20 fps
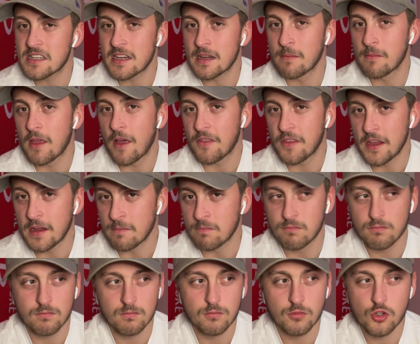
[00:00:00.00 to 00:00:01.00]
team that they
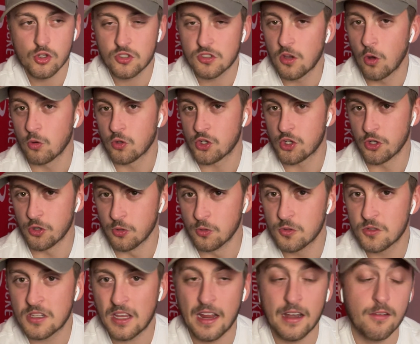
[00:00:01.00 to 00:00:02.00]
so
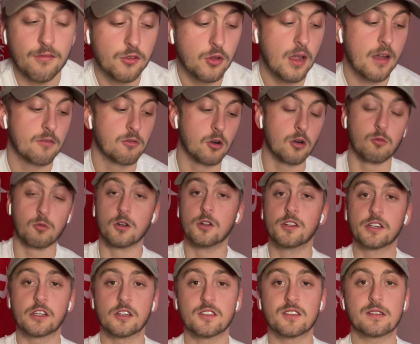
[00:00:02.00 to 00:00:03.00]
choose. And if you have a
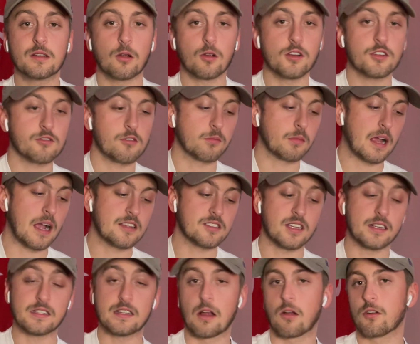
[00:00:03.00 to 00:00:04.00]
really good series from guys
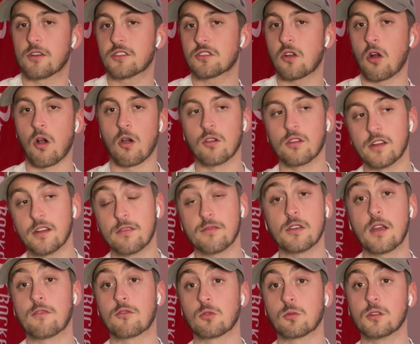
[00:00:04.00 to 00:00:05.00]
like Darius Garland, if
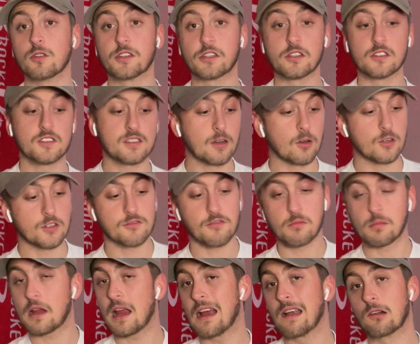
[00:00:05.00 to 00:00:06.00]
you have a really good series
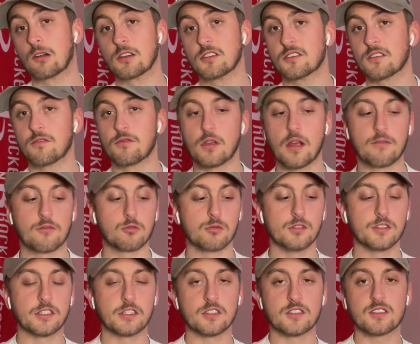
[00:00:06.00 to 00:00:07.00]
from Caris, if you have a
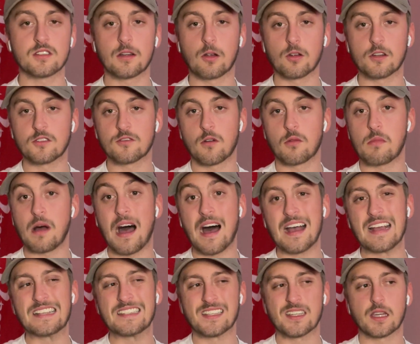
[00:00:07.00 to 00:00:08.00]
really good series from
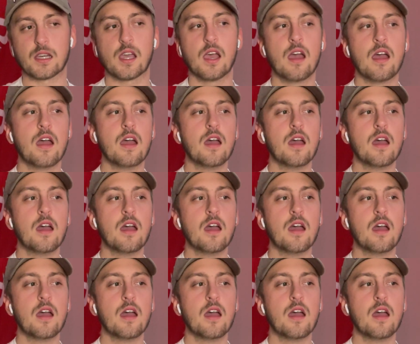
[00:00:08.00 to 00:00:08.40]
Isaac,